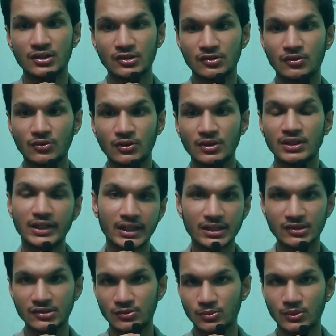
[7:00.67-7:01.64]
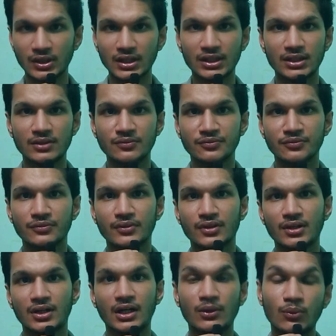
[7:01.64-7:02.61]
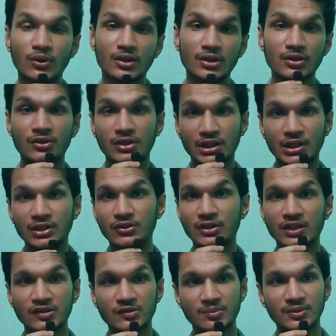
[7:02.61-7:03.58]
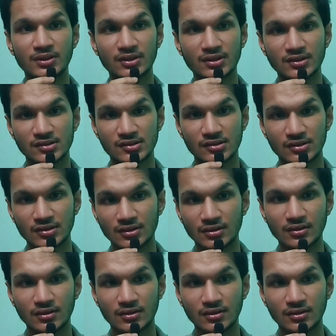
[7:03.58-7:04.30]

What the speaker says: So that is what I want to tell you guys, because